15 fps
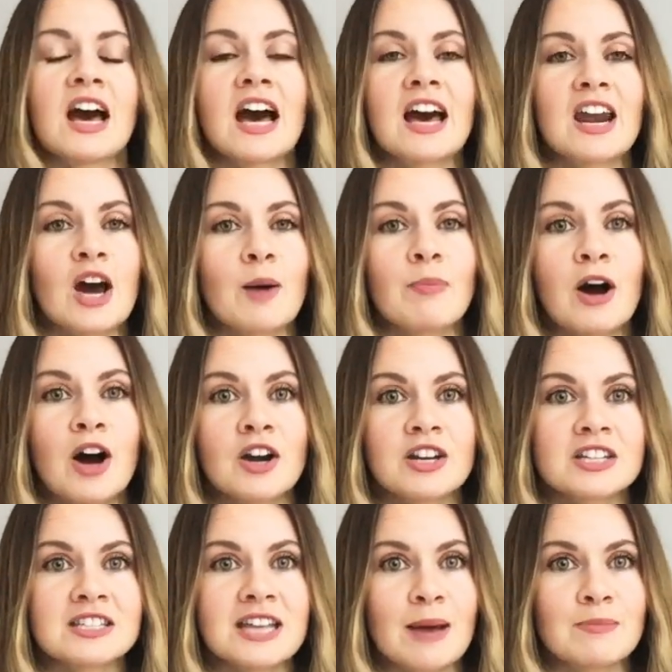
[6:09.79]
and our
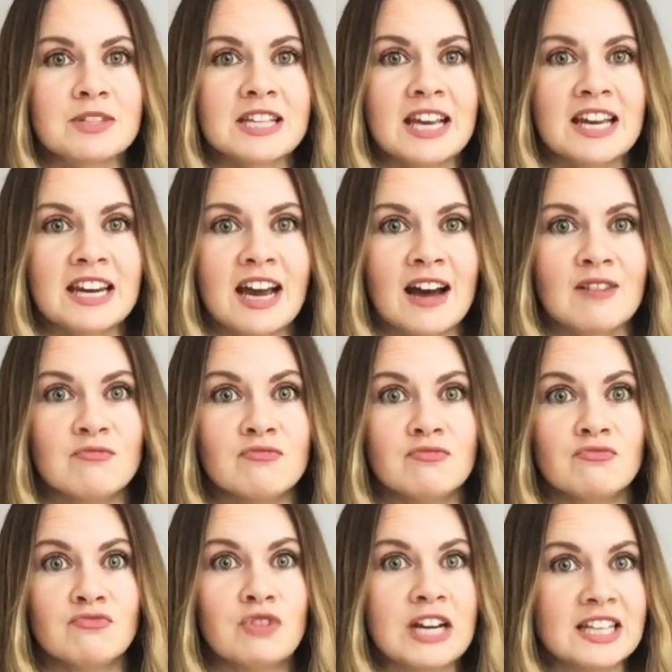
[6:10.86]
partner steps in and
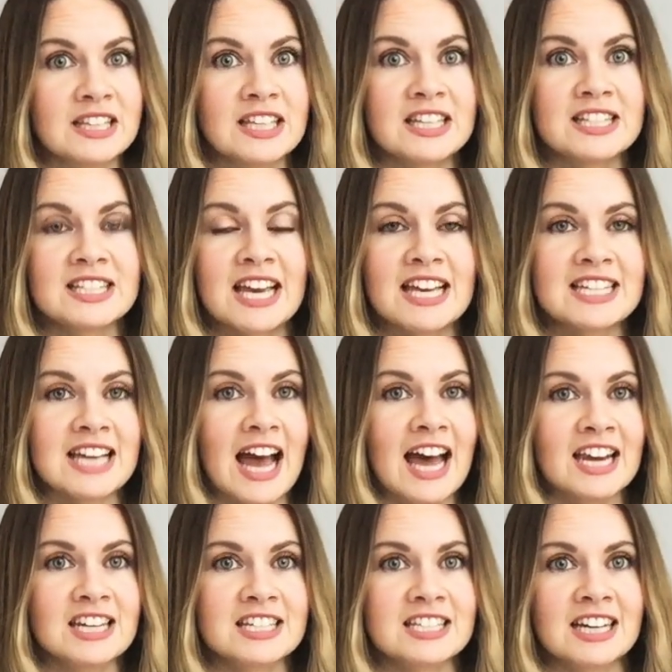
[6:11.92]
really takes a
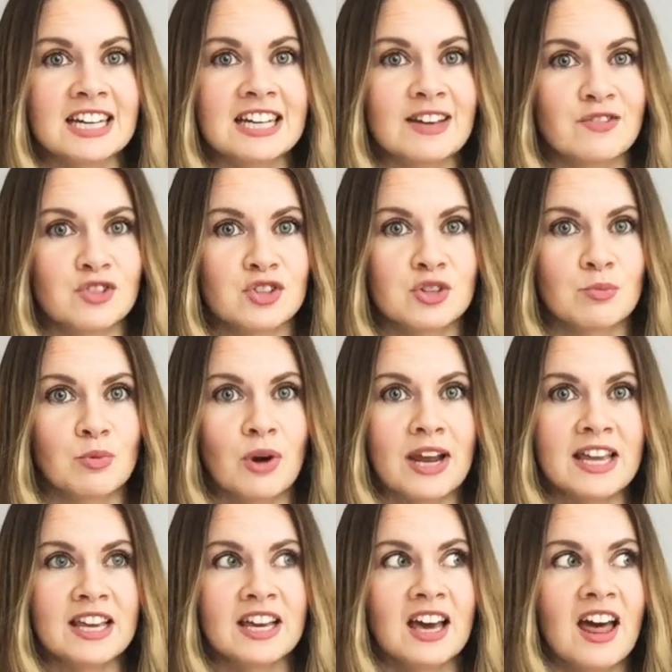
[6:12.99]
hand and gives us a
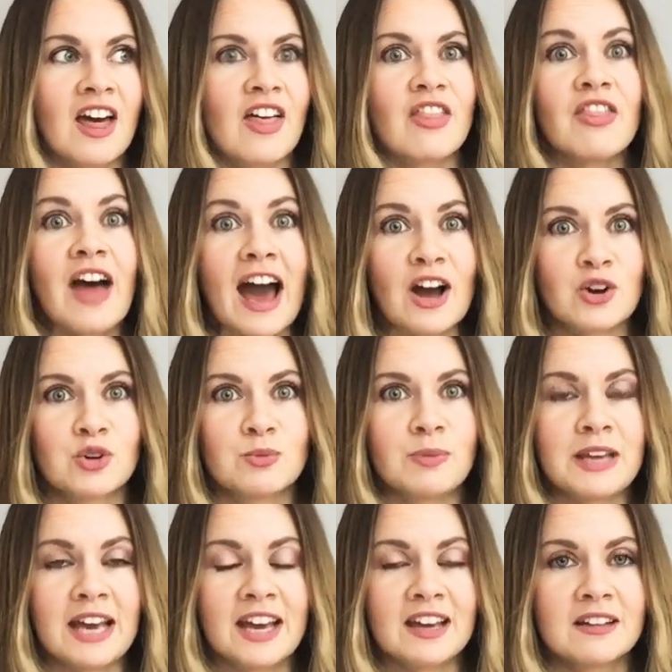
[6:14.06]
break. That could
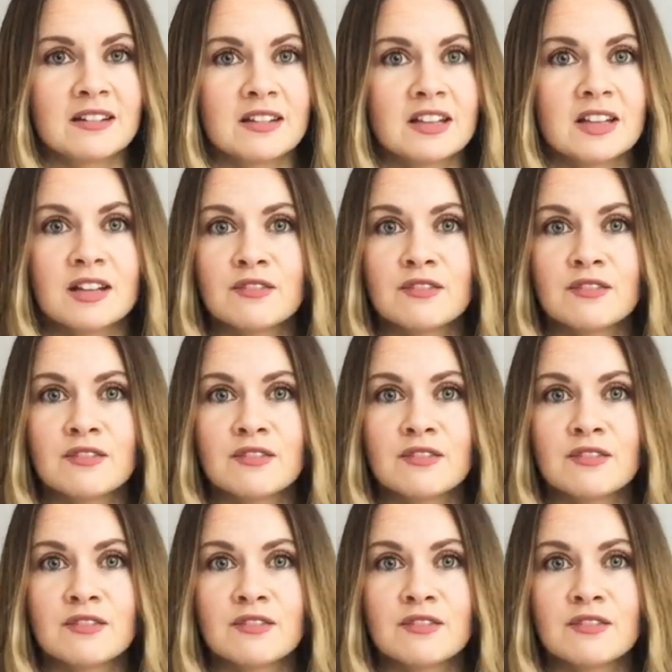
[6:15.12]
be it.